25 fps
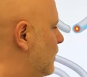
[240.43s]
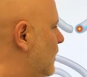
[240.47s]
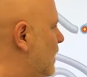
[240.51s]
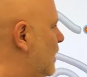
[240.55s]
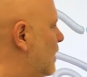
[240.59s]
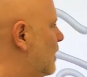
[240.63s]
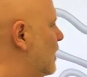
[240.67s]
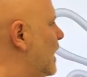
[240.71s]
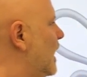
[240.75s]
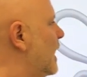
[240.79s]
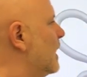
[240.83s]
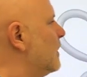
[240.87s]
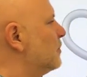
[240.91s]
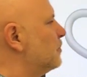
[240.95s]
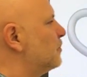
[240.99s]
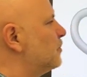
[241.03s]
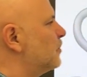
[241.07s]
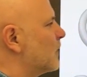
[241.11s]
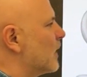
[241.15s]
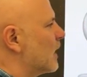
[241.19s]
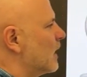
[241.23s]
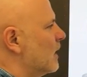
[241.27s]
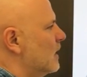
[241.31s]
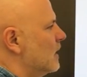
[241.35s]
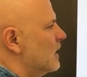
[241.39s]
all right?
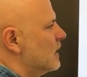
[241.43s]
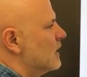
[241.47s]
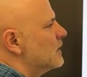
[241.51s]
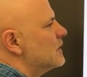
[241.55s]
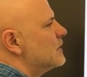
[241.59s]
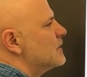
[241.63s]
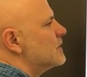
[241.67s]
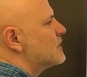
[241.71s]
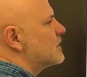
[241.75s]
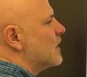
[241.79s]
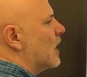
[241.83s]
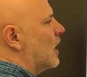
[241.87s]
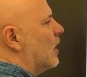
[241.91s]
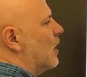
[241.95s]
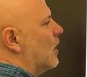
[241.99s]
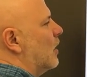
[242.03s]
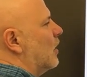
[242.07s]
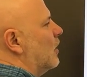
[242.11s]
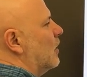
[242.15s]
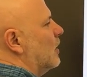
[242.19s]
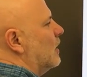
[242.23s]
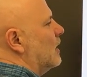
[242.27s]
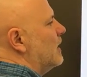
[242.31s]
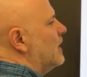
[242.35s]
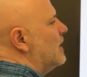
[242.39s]

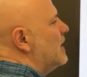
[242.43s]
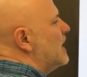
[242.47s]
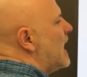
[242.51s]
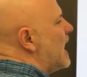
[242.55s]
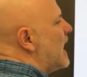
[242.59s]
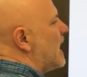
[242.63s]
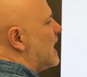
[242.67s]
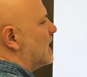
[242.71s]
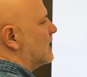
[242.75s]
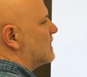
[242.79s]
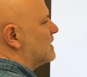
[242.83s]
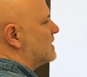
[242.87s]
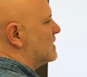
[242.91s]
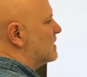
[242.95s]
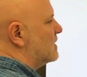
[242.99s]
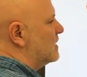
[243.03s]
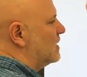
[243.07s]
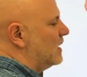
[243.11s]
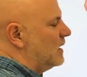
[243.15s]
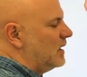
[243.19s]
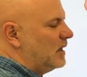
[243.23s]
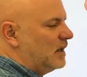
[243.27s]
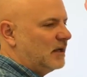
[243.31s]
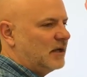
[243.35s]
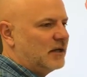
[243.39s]
So next
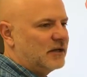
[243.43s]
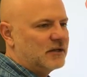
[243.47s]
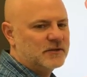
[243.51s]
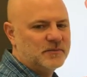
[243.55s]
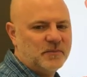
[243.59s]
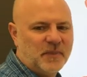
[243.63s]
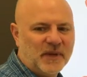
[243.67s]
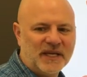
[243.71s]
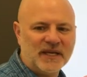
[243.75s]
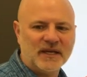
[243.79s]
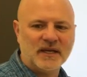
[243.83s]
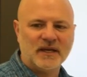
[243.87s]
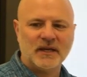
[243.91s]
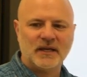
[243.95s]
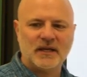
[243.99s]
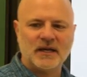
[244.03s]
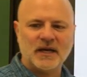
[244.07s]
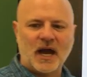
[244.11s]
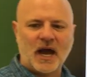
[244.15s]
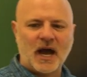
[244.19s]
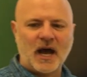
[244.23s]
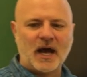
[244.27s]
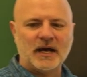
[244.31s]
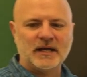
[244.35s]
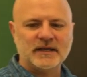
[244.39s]
is being
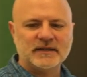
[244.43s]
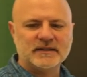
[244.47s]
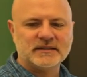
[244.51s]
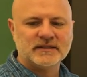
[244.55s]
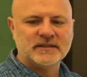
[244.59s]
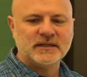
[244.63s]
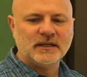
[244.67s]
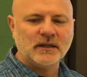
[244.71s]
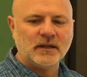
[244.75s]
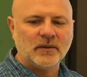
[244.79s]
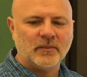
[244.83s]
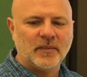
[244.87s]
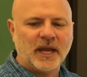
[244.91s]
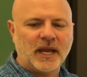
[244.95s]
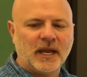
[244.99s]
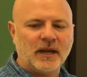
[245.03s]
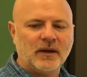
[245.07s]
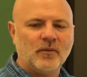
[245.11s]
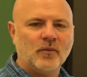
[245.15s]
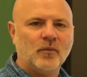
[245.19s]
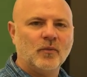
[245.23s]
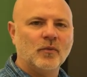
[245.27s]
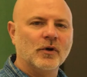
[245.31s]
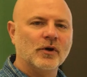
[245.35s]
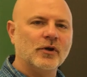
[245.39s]
uh,
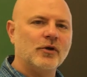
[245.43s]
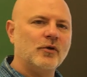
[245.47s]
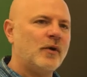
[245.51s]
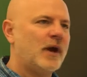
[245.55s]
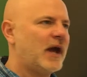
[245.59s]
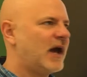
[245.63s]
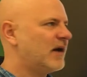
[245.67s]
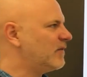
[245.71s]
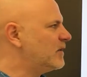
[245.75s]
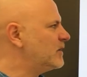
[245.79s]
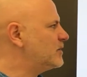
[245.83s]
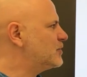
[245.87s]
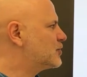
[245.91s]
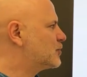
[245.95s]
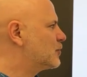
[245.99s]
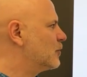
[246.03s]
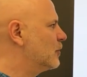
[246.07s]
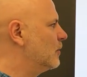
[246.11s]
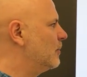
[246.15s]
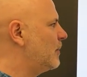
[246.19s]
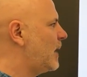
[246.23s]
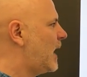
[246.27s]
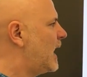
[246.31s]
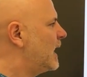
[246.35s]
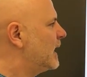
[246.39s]
where you have a
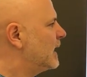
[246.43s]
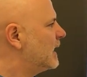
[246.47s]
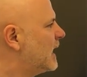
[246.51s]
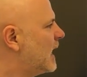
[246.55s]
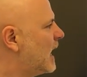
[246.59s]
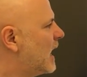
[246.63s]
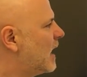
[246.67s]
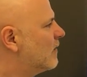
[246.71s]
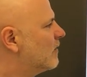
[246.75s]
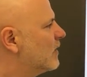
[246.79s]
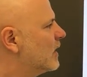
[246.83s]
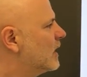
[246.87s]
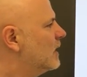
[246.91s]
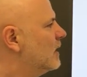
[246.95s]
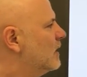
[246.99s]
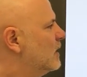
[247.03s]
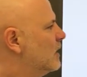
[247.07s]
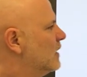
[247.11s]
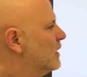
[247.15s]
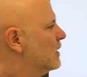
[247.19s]
true body cavity.